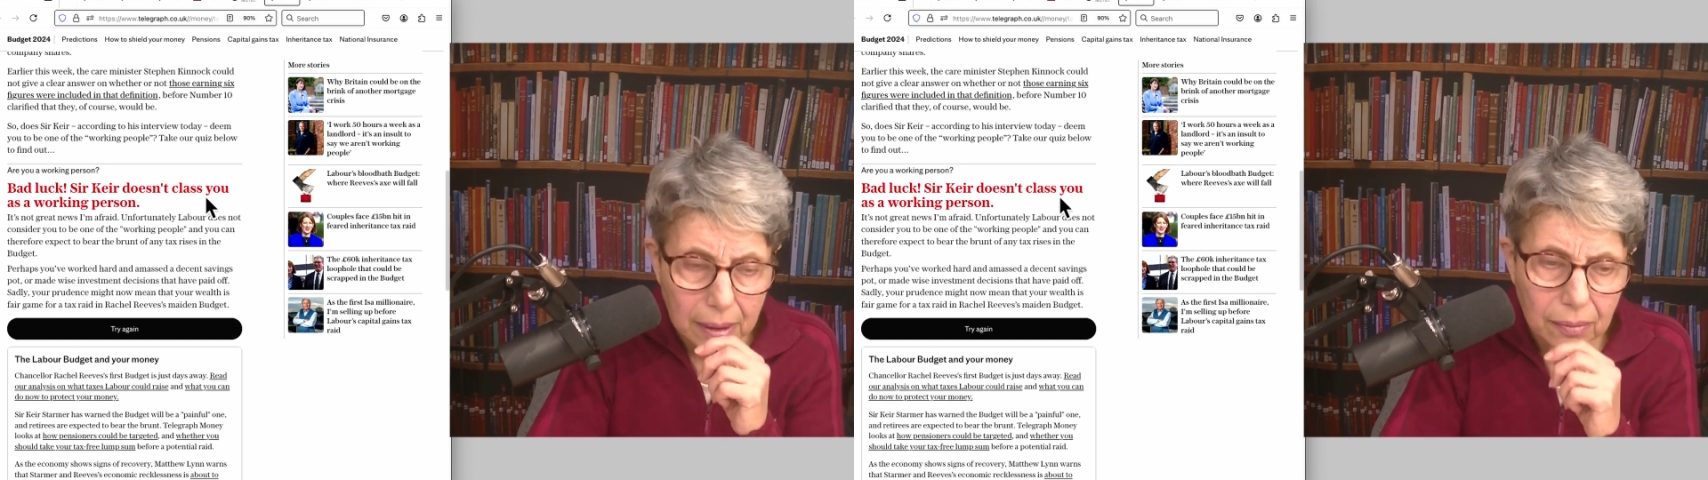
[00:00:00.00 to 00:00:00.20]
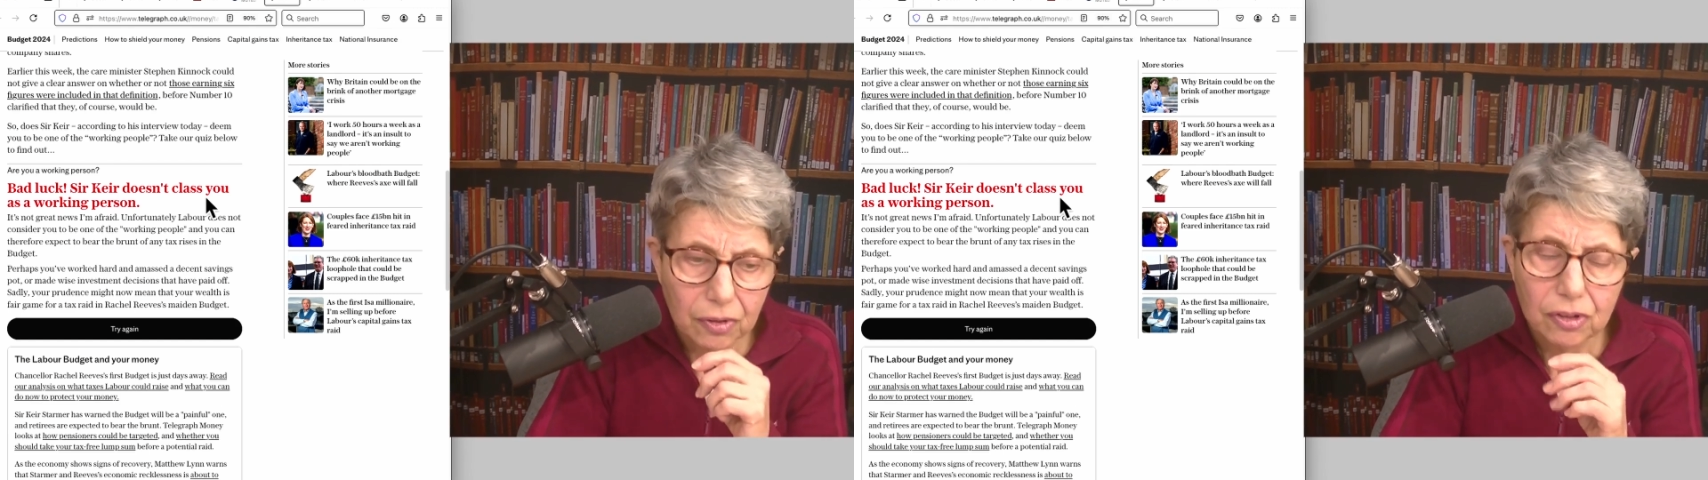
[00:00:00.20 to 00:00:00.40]

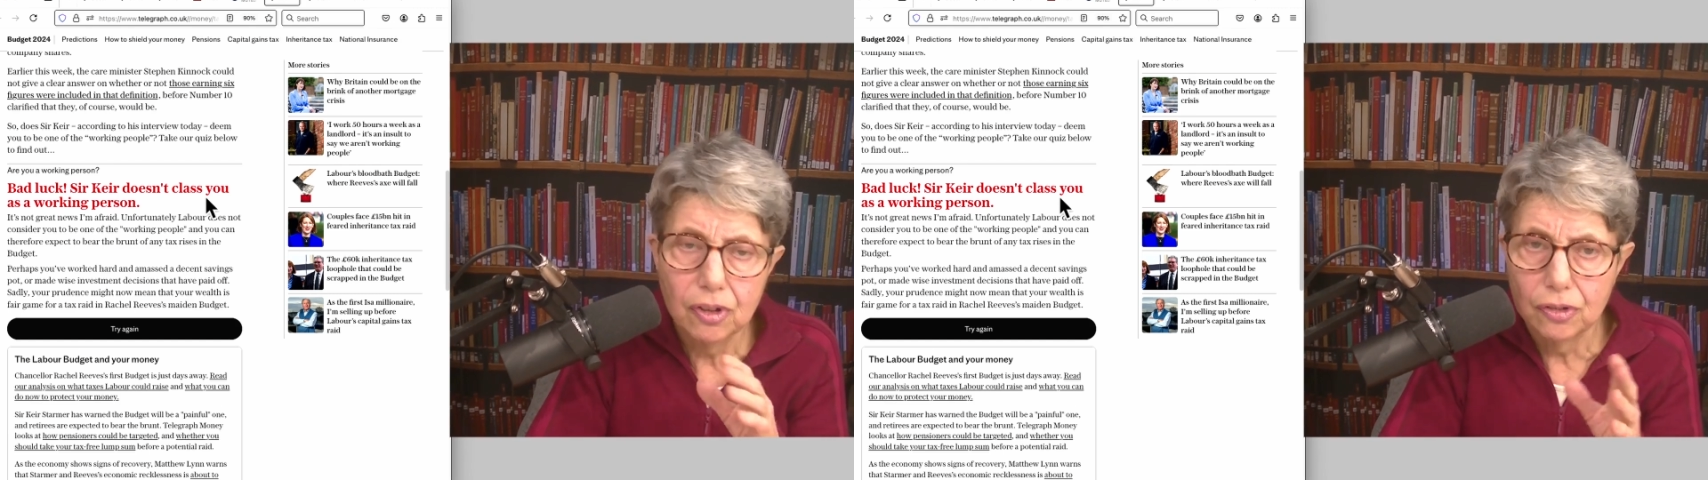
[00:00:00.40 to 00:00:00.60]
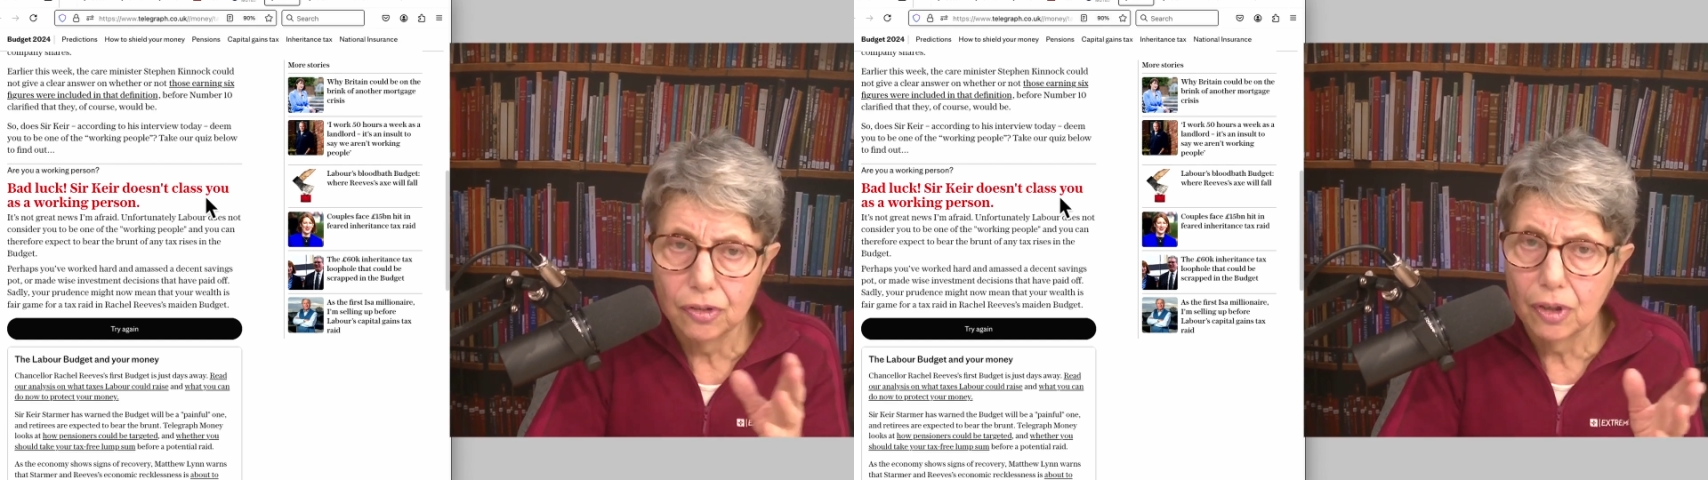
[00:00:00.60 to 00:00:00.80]
this
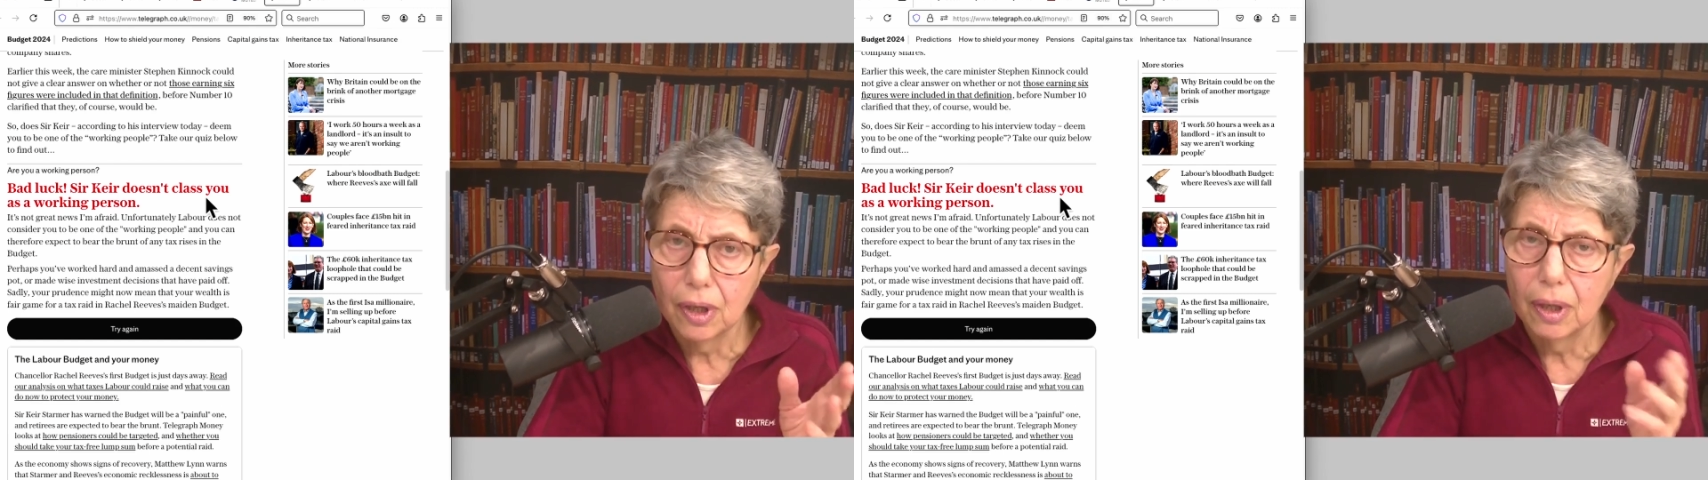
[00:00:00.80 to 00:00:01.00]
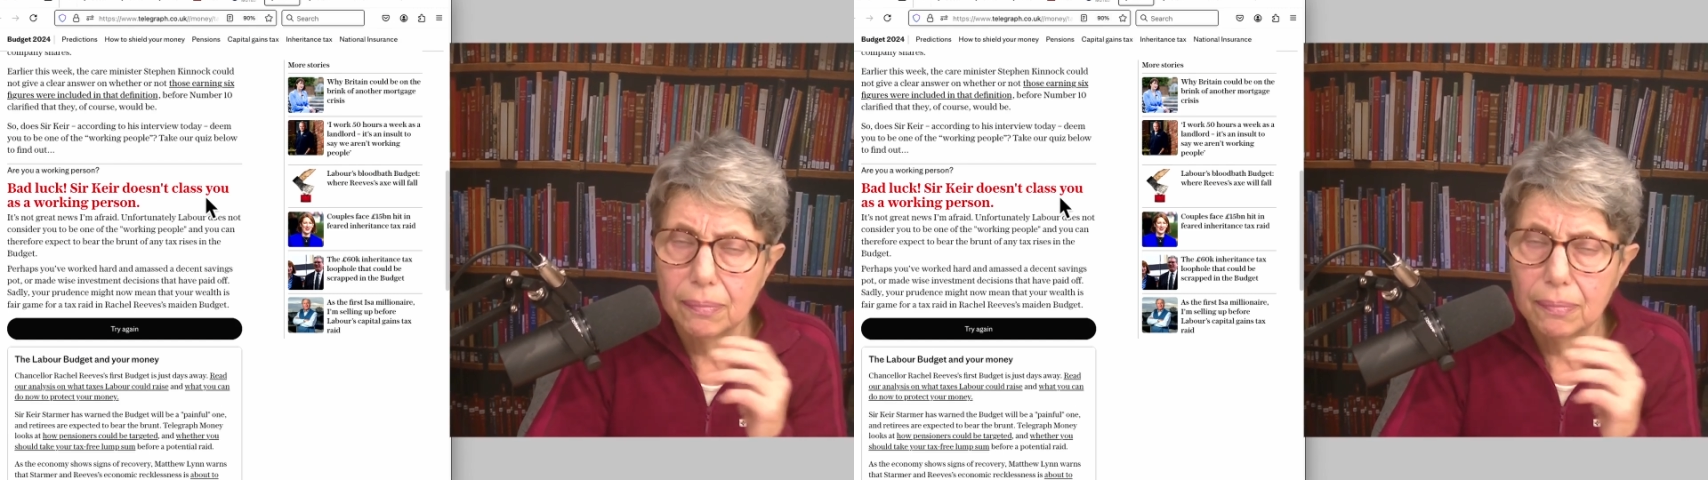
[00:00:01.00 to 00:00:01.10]
is a